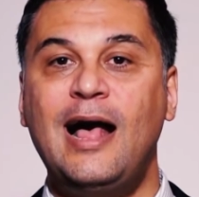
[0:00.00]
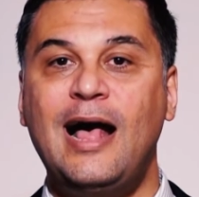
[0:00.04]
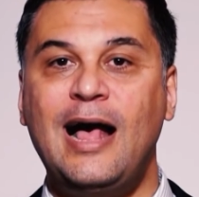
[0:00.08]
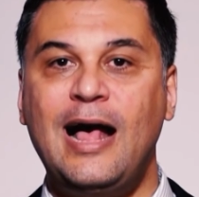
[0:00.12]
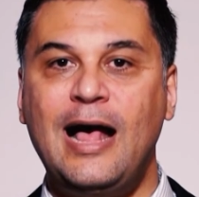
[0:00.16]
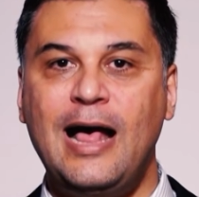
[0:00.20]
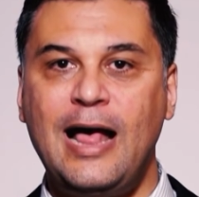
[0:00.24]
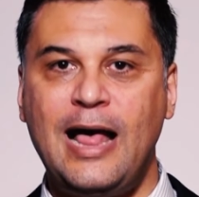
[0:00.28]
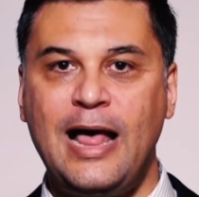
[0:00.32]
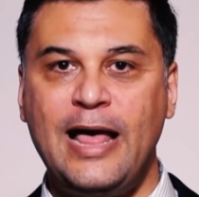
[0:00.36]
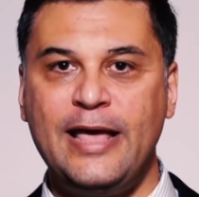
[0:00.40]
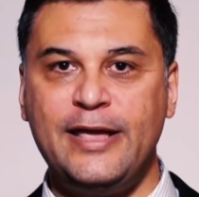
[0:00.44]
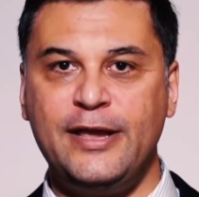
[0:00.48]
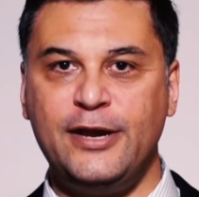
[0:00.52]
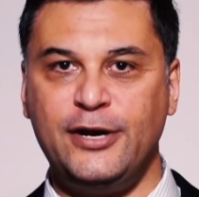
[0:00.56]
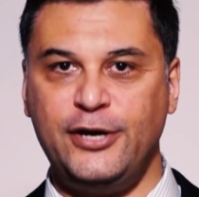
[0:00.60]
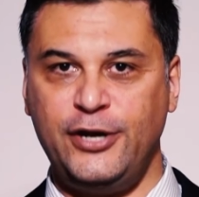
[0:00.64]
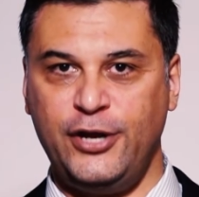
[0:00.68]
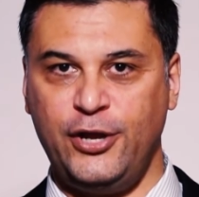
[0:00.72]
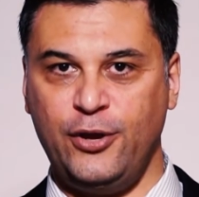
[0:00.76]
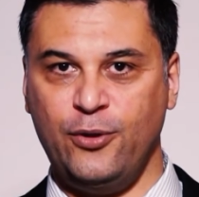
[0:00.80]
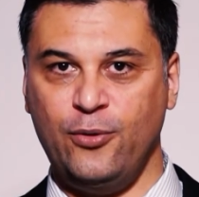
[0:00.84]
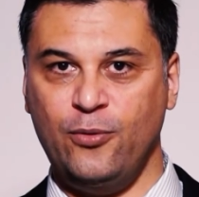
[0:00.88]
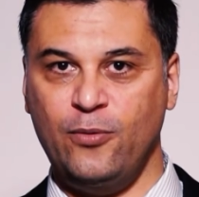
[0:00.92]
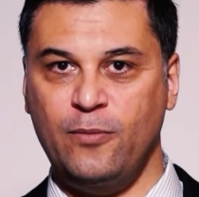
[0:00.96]
hire
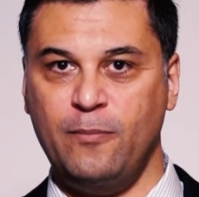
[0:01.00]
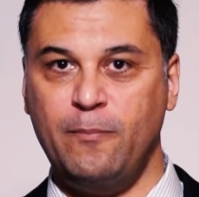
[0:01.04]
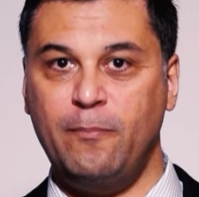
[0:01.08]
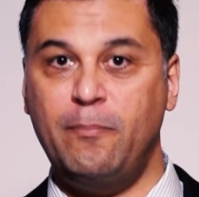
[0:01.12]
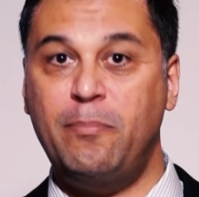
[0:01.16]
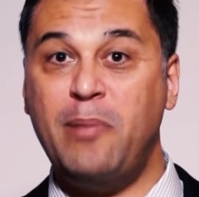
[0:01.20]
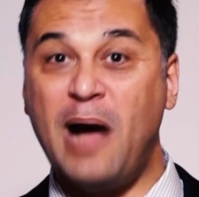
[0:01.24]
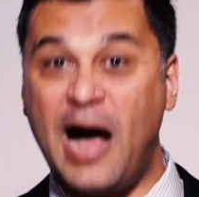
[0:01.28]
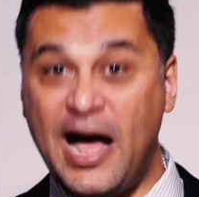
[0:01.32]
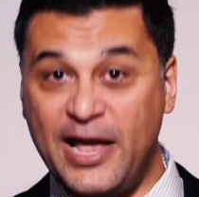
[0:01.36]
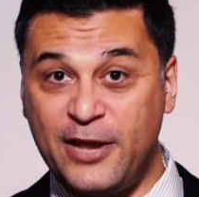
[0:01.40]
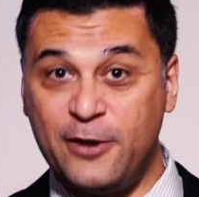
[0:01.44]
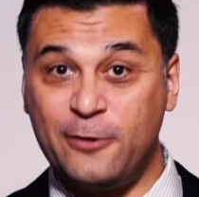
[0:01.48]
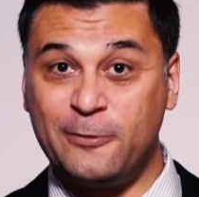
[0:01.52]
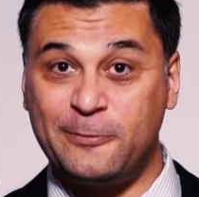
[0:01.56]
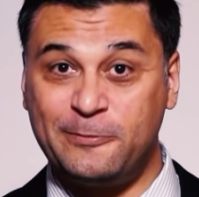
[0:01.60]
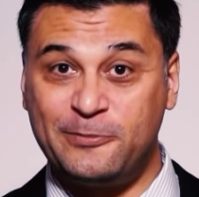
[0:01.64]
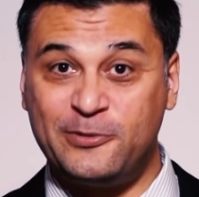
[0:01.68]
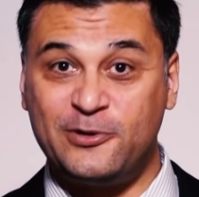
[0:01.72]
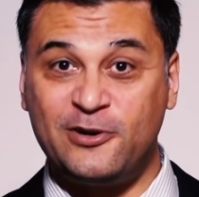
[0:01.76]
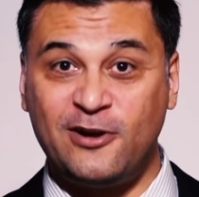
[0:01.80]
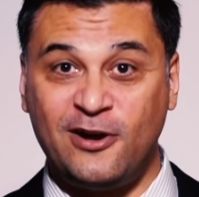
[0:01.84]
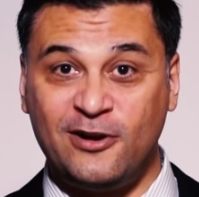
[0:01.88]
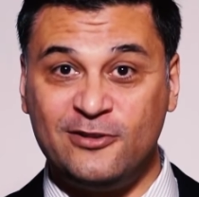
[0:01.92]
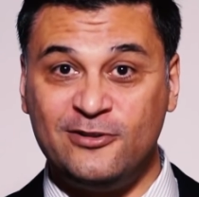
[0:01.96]
you, buy your
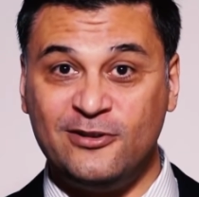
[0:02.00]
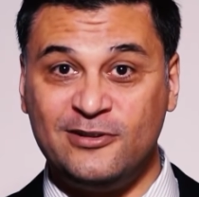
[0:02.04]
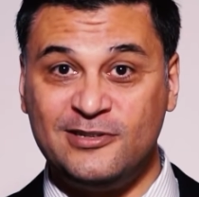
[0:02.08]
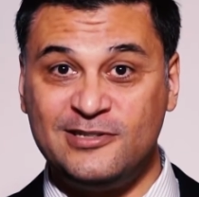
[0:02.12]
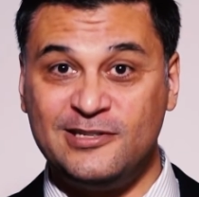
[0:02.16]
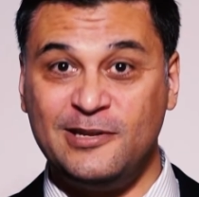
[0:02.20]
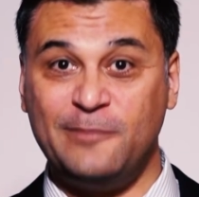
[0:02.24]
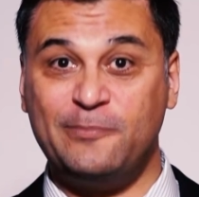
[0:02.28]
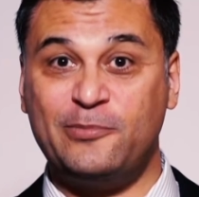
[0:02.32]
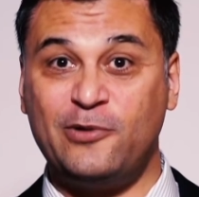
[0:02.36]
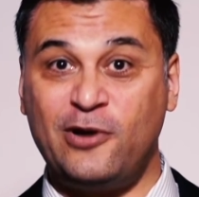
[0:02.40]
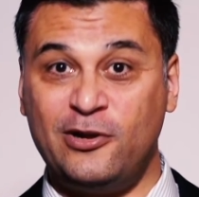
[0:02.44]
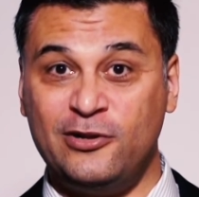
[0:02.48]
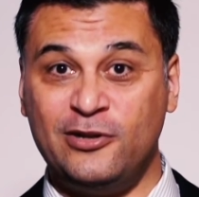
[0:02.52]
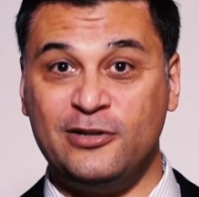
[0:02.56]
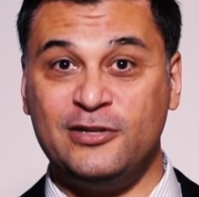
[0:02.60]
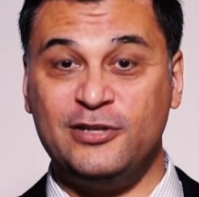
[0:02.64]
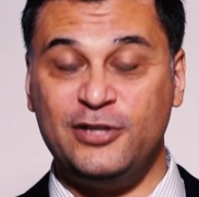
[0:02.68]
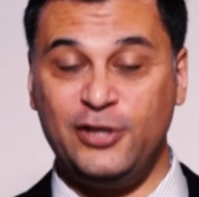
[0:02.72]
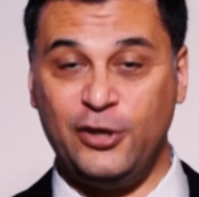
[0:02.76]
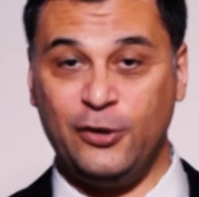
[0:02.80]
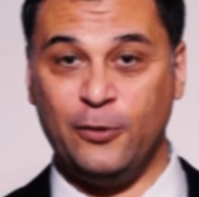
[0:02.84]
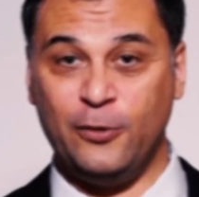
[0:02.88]
product, the product